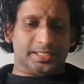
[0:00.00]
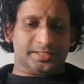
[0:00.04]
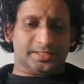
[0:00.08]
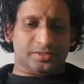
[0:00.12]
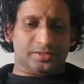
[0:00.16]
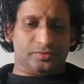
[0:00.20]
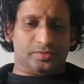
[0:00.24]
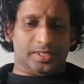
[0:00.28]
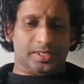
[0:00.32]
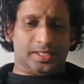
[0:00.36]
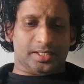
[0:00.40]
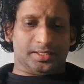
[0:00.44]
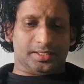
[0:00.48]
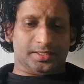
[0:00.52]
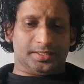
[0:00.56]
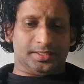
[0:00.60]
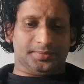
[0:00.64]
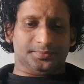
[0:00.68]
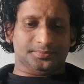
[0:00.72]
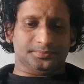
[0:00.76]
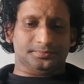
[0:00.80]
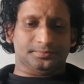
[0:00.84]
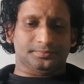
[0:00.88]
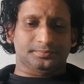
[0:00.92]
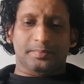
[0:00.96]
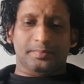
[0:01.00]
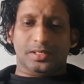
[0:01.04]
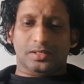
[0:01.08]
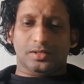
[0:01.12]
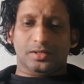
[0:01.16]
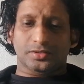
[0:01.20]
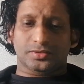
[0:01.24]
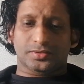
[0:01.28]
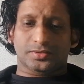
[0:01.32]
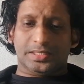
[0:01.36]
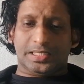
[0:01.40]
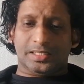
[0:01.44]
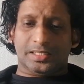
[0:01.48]
as singularity
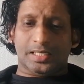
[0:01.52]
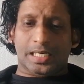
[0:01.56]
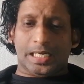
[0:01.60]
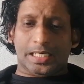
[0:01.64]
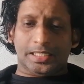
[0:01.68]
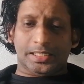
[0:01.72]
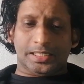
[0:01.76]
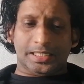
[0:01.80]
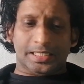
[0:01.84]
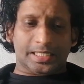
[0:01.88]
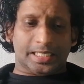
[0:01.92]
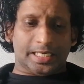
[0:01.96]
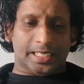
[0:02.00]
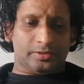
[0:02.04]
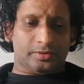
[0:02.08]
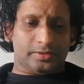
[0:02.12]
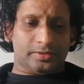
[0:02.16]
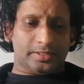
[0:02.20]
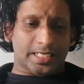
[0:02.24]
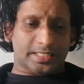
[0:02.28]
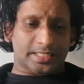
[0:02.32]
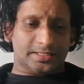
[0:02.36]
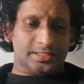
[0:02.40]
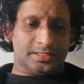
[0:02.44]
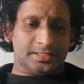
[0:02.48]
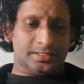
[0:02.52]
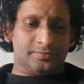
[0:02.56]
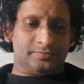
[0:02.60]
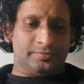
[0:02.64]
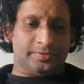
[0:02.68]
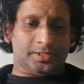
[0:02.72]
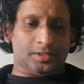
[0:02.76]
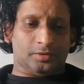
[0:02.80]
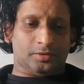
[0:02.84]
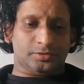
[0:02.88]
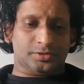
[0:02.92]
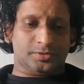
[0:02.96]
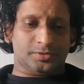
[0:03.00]
because singularity cannot exist
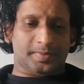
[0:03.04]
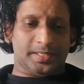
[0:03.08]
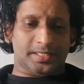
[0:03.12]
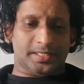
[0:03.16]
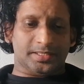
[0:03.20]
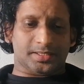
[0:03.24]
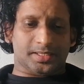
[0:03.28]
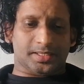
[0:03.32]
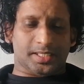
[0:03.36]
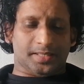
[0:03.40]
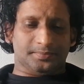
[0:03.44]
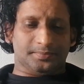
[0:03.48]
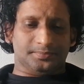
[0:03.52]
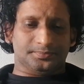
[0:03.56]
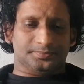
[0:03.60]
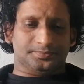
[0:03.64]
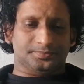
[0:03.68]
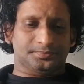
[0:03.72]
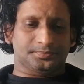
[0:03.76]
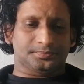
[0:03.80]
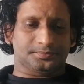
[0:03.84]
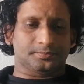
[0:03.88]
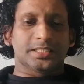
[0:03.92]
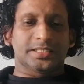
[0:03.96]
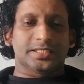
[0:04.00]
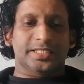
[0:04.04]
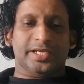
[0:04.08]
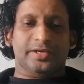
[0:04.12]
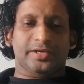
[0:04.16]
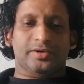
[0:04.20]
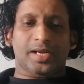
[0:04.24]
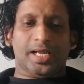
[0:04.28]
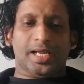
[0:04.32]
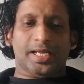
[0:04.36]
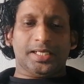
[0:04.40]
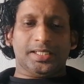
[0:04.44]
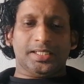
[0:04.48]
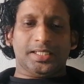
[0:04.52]
without space-time.
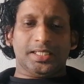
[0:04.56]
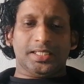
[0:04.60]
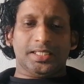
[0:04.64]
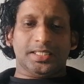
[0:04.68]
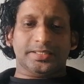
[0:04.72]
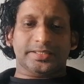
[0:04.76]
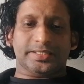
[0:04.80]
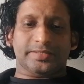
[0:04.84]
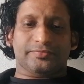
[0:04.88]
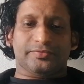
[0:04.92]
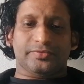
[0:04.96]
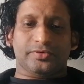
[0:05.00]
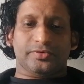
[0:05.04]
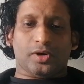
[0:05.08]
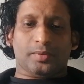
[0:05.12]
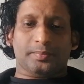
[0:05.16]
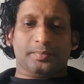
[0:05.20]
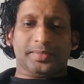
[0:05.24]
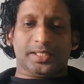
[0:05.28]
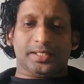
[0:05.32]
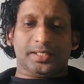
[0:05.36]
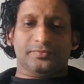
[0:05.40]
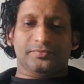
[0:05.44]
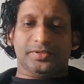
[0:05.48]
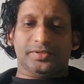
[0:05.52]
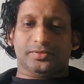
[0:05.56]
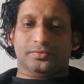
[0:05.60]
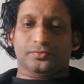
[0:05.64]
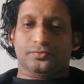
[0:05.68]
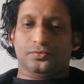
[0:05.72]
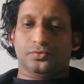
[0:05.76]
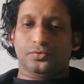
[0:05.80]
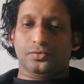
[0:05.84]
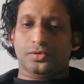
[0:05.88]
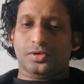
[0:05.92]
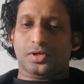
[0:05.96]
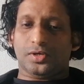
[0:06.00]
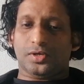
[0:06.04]
Singularity is a phenomenon with
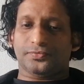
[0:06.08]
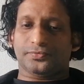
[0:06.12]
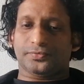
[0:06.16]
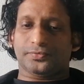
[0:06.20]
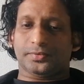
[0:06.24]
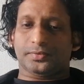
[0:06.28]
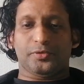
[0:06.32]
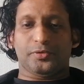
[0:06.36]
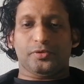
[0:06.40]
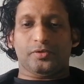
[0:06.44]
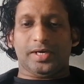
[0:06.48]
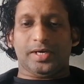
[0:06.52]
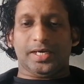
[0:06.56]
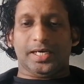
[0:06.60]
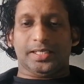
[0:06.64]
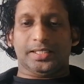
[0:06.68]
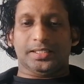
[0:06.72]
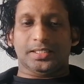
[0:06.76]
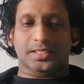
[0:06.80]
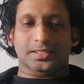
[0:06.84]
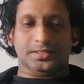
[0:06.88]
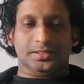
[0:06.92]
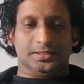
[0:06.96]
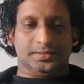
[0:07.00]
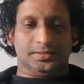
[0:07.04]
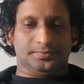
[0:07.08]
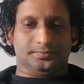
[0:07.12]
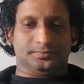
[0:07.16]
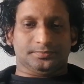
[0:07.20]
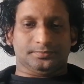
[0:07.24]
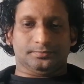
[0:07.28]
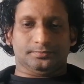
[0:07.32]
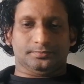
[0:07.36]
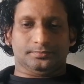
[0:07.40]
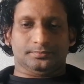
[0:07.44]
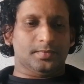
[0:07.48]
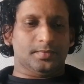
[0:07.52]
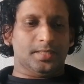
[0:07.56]
full of pure energy.
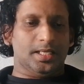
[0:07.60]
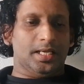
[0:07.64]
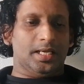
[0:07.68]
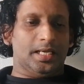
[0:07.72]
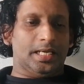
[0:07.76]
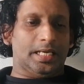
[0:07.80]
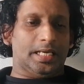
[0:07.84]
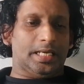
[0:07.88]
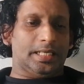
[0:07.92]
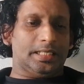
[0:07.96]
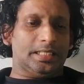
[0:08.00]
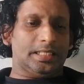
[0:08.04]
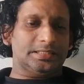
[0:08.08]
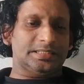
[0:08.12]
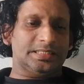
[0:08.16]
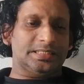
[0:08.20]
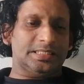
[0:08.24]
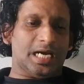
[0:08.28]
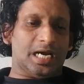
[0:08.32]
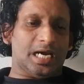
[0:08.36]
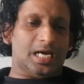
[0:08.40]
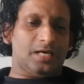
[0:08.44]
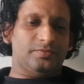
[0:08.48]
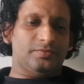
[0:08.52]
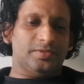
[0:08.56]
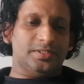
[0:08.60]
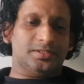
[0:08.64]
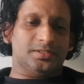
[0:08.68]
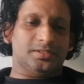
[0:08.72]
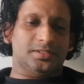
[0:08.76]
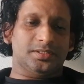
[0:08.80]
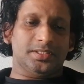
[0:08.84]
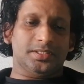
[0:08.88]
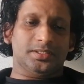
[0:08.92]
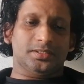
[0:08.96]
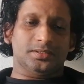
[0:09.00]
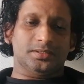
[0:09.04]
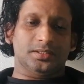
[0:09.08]
Energy always
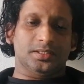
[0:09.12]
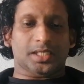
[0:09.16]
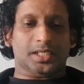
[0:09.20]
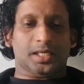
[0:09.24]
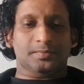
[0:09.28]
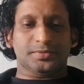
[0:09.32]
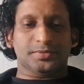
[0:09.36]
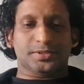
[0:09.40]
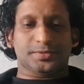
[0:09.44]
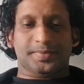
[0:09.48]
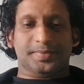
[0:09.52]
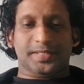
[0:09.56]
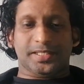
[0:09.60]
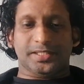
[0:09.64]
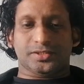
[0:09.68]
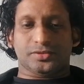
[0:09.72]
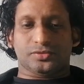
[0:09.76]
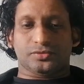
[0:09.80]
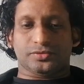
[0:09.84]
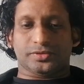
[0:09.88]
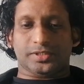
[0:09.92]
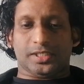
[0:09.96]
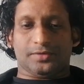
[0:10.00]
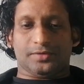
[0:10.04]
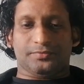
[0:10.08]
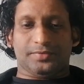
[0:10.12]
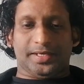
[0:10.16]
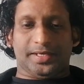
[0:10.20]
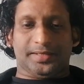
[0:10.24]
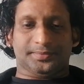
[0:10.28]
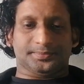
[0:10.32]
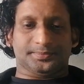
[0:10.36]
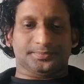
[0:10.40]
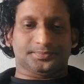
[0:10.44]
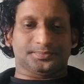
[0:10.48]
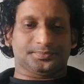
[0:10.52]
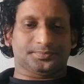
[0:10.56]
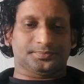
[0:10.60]
needs some space to survive.